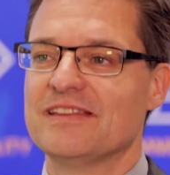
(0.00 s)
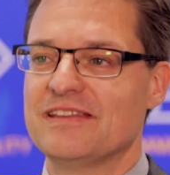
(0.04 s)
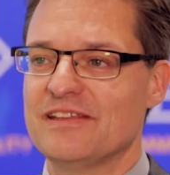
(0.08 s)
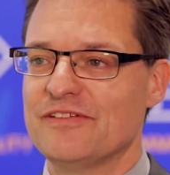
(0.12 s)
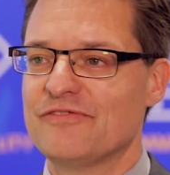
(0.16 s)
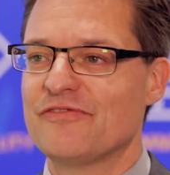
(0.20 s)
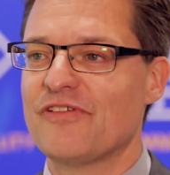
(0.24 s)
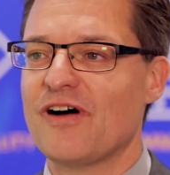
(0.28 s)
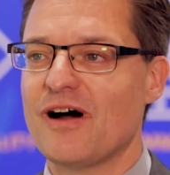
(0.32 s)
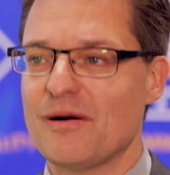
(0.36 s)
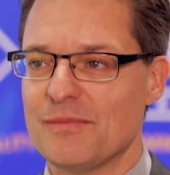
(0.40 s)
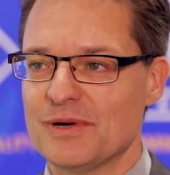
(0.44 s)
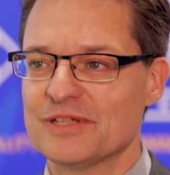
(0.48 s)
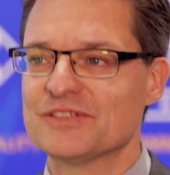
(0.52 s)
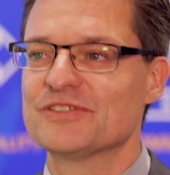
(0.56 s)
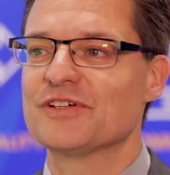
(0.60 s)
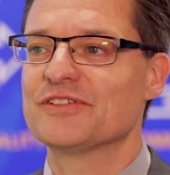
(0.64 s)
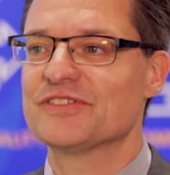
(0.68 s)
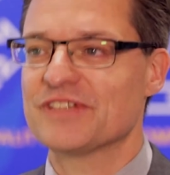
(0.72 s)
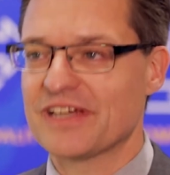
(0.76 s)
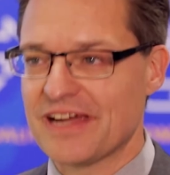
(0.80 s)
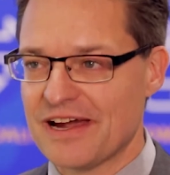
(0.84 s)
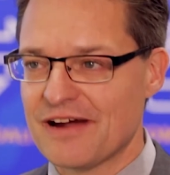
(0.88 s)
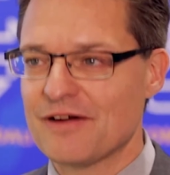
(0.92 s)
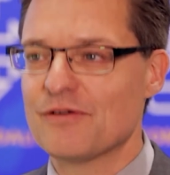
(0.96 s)
the
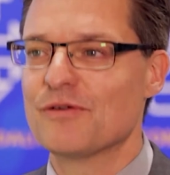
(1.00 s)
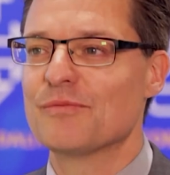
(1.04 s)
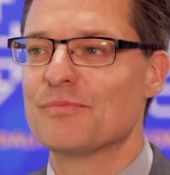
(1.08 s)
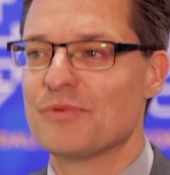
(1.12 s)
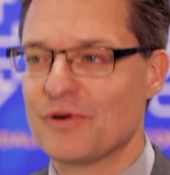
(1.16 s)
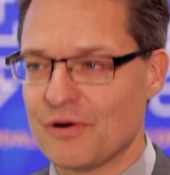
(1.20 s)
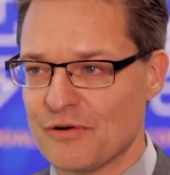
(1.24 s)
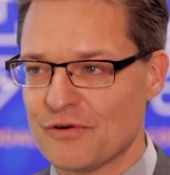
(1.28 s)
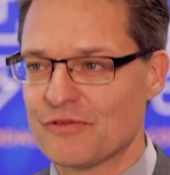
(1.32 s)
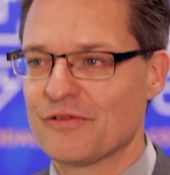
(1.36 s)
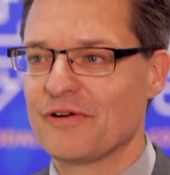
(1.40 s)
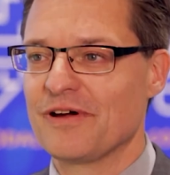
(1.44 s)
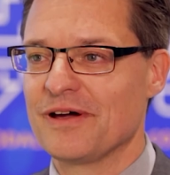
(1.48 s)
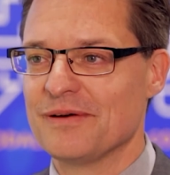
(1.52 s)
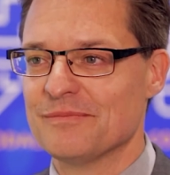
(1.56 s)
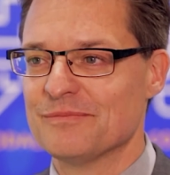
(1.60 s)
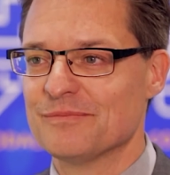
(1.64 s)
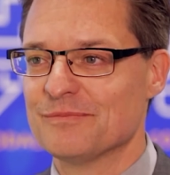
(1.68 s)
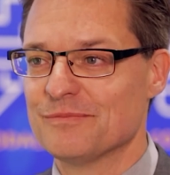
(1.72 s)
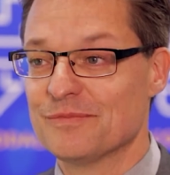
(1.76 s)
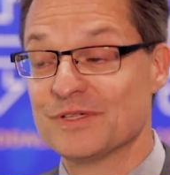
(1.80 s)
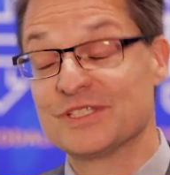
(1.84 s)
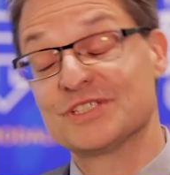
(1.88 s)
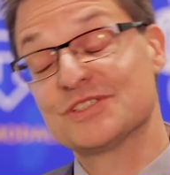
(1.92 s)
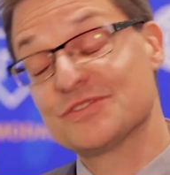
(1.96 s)
Pharma.aero program,
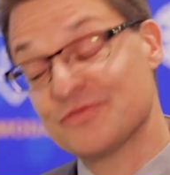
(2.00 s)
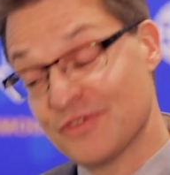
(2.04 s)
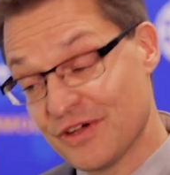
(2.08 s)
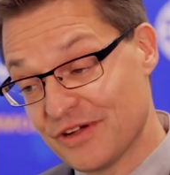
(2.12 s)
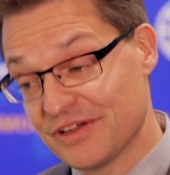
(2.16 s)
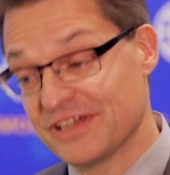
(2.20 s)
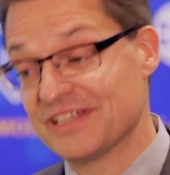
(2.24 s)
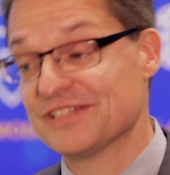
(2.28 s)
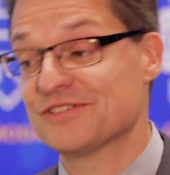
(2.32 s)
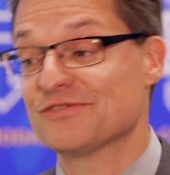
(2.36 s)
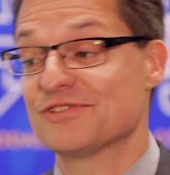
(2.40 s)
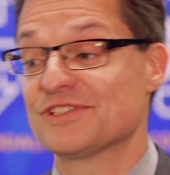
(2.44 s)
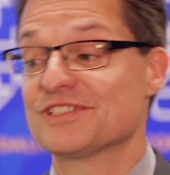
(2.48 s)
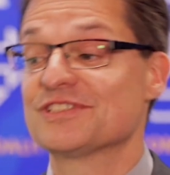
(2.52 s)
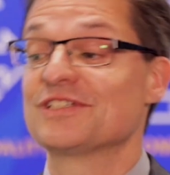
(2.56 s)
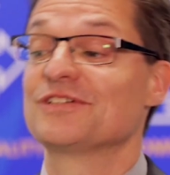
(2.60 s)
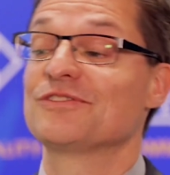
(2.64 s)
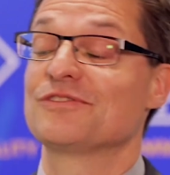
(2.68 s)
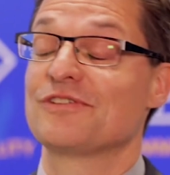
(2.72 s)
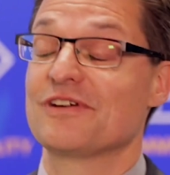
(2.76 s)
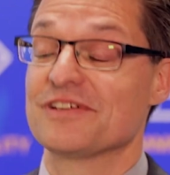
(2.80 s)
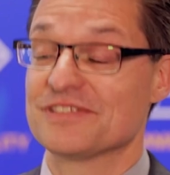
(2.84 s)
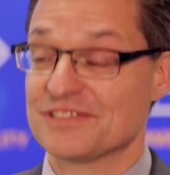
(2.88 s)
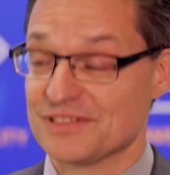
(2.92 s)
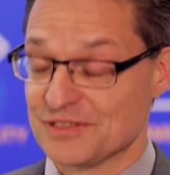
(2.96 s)
which is very
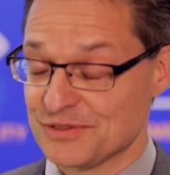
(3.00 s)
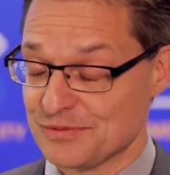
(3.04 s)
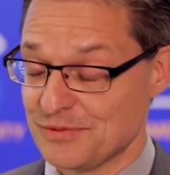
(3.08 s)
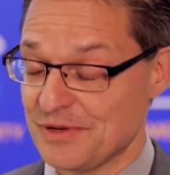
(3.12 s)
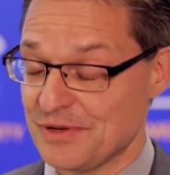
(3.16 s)
interesting to us as